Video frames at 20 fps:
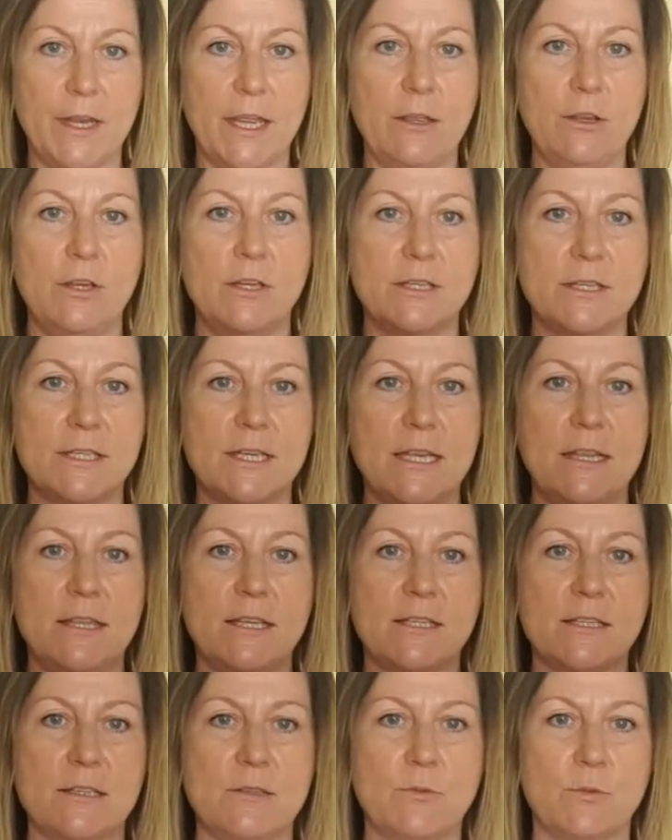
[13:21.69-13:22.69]
Now you can see
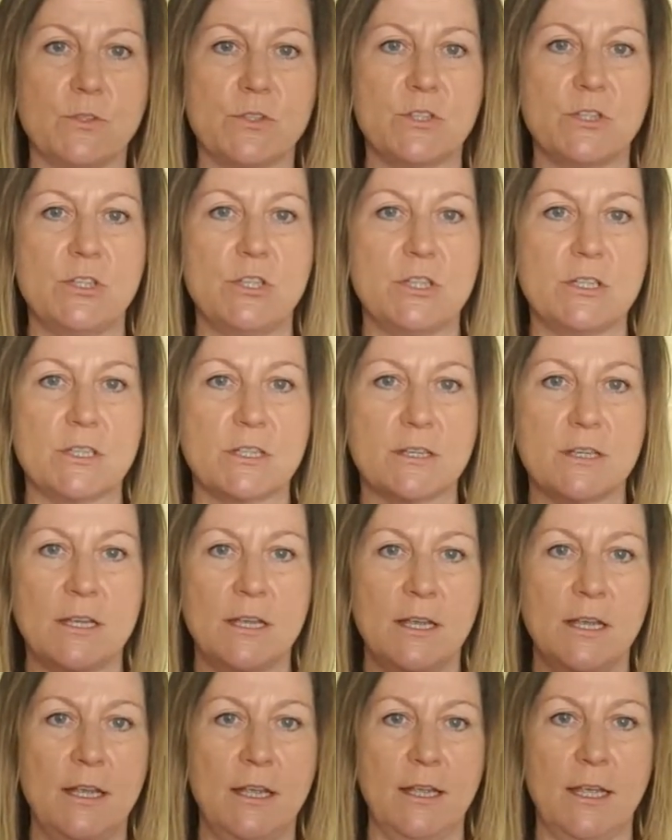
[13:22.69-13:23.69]
this wants to just
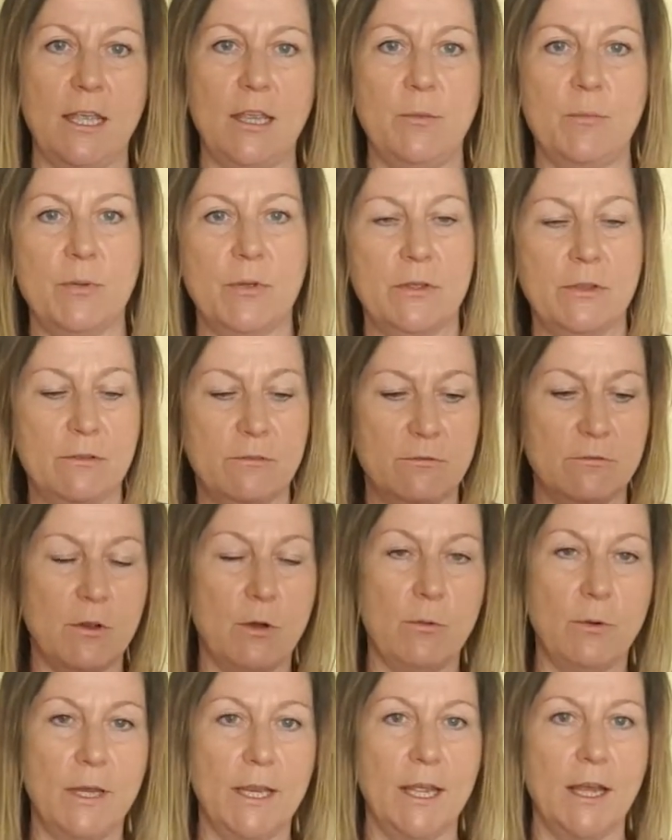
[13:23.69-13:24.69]
keep
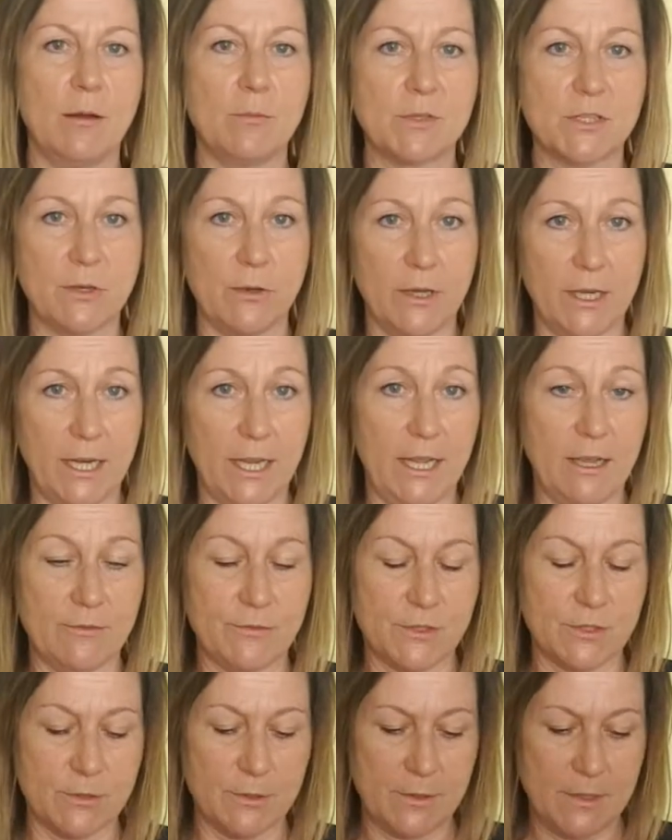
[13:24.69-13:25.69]
rolling up, so I'm going to
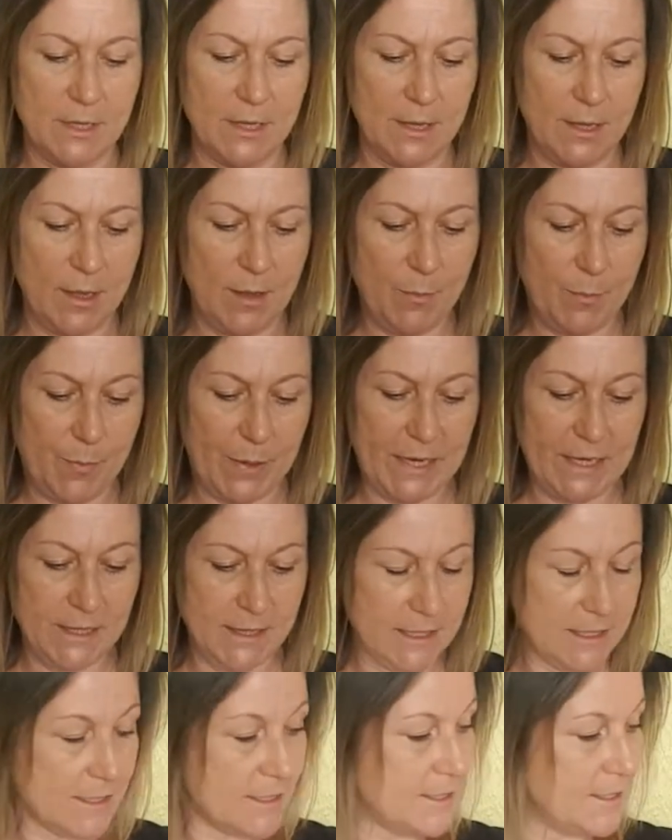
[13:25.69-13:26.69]
have to
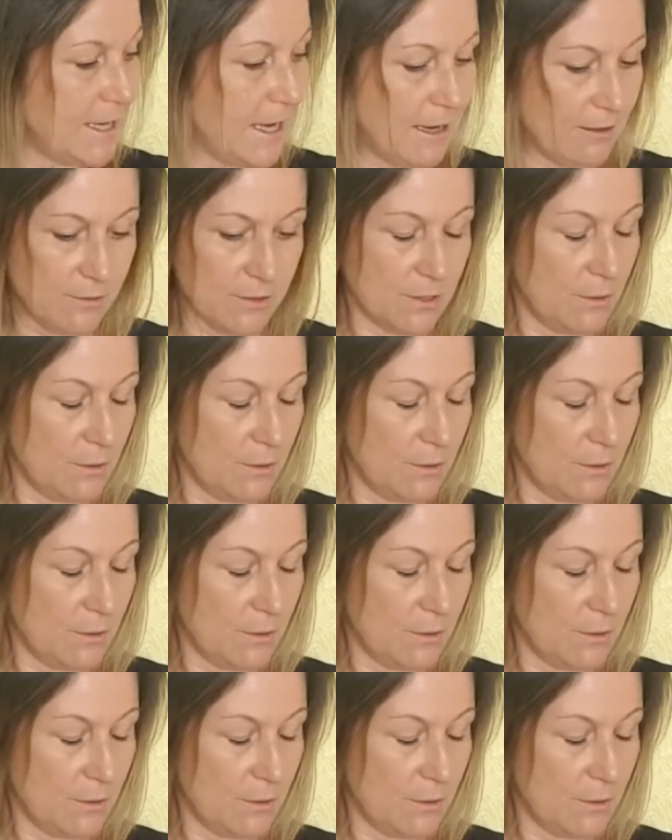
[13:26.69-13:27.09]
pin this down.